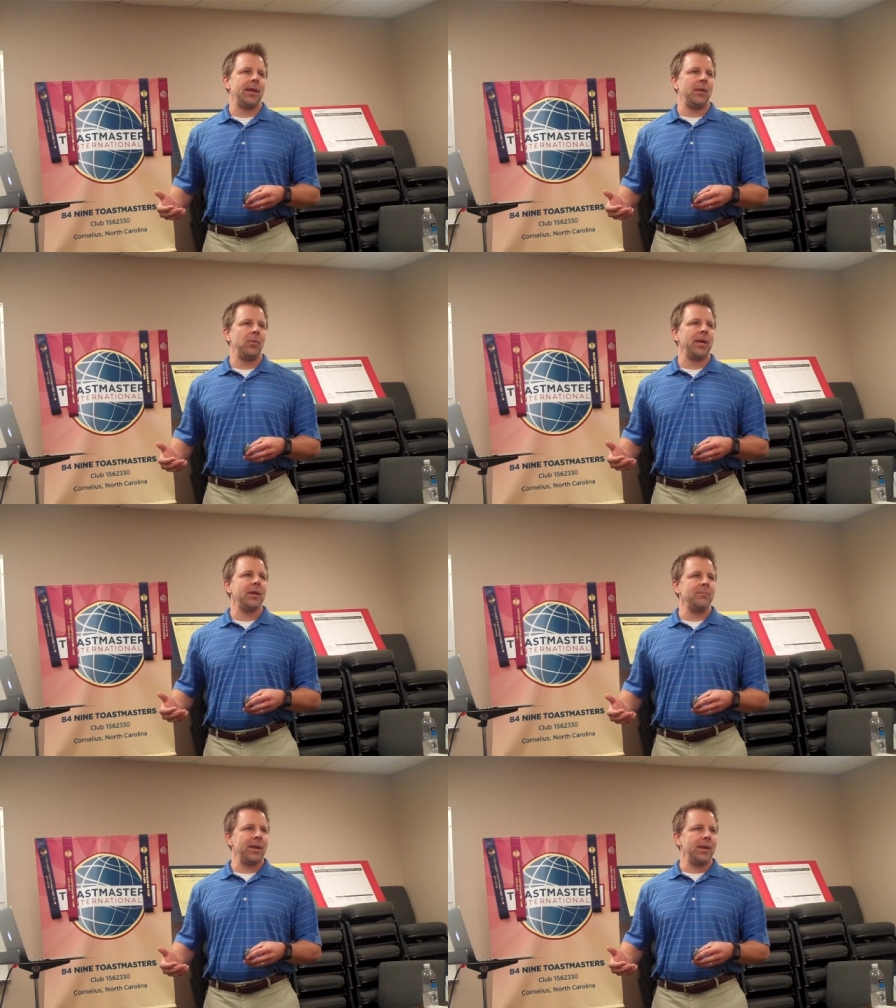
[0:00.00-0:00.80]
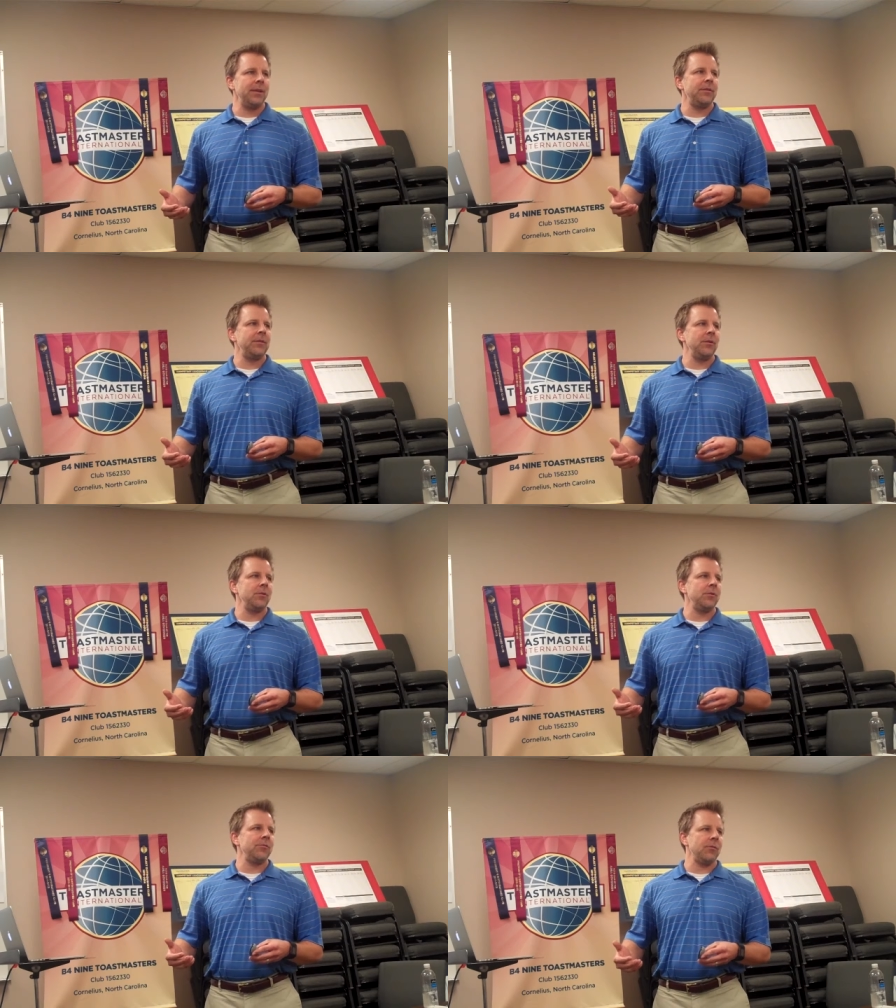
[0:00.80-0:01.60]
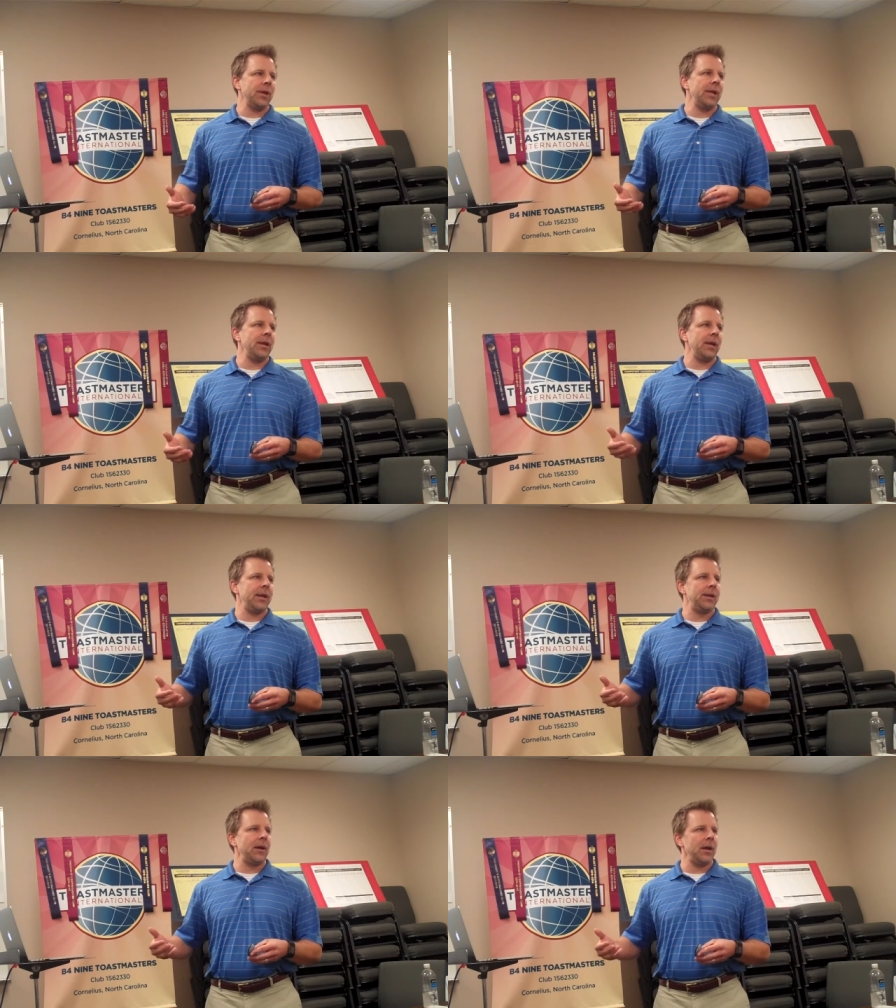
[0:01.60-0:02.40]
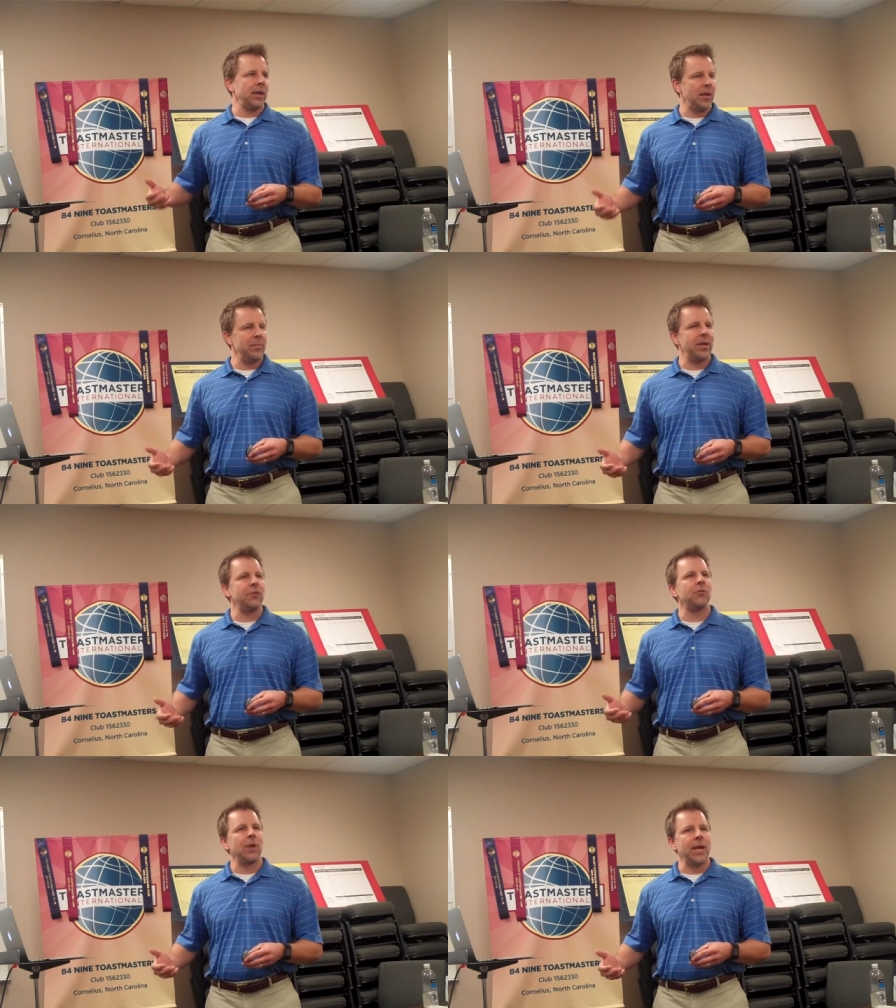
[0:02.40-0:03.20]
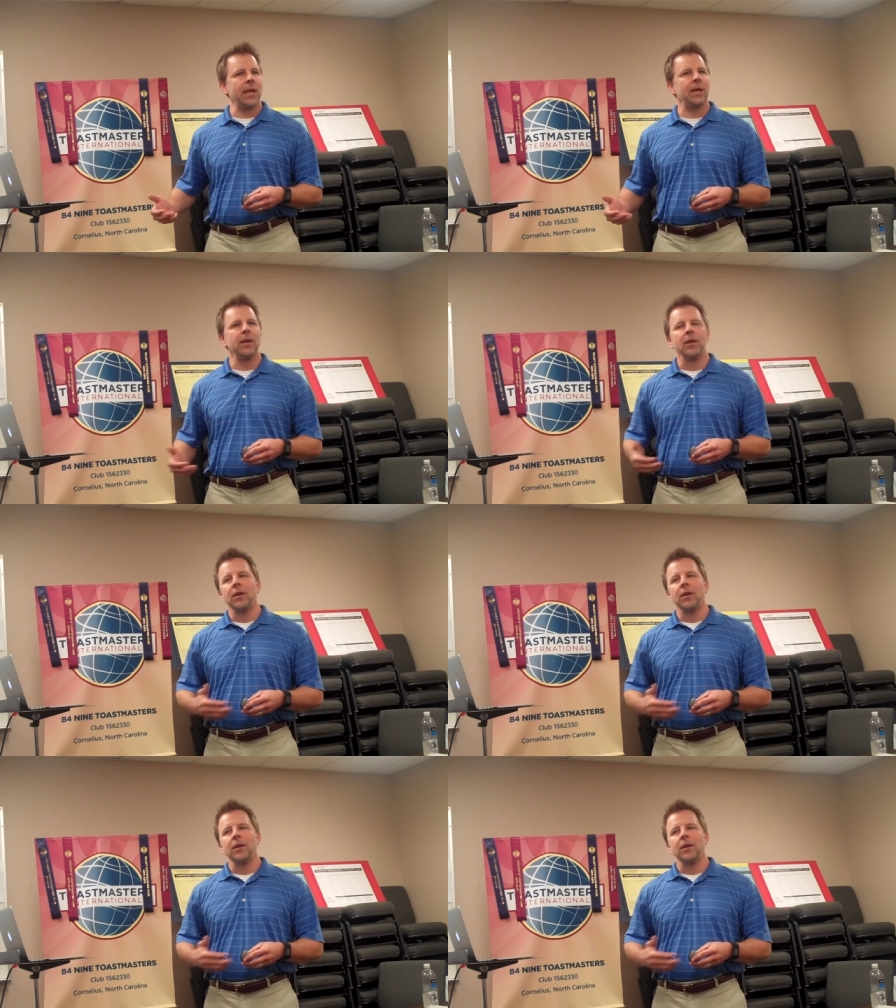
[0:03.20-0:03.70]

and we committed to free and unlimited training